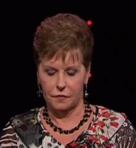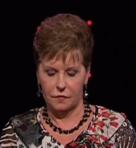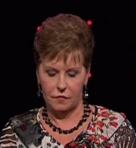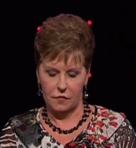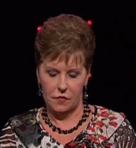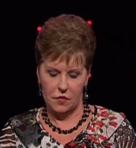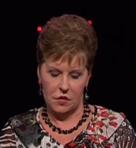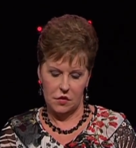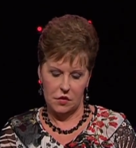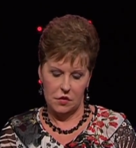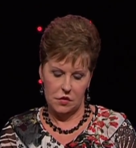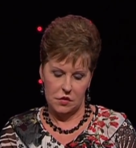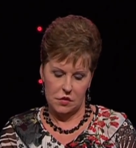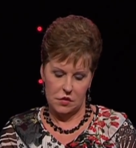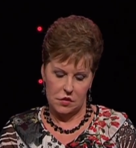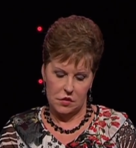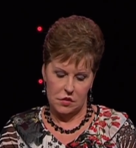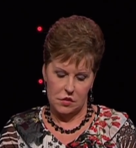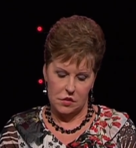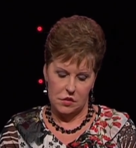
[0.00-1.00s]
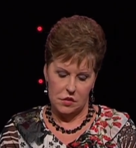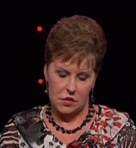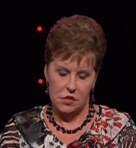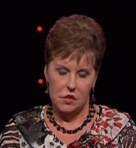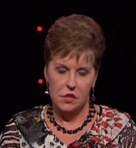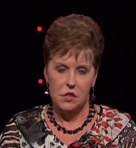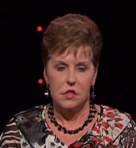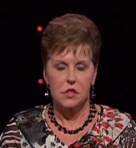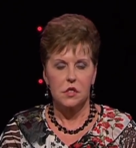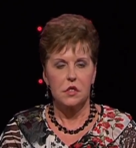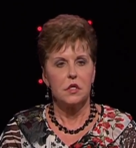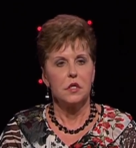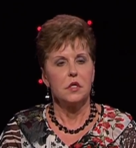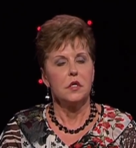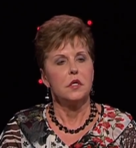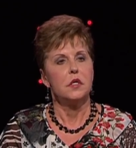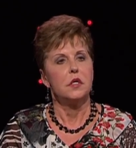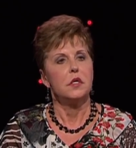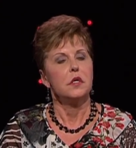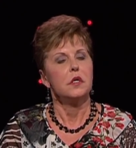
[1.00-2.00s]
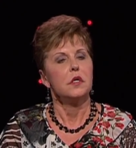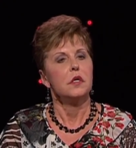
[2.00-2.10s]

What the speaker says: [no speech]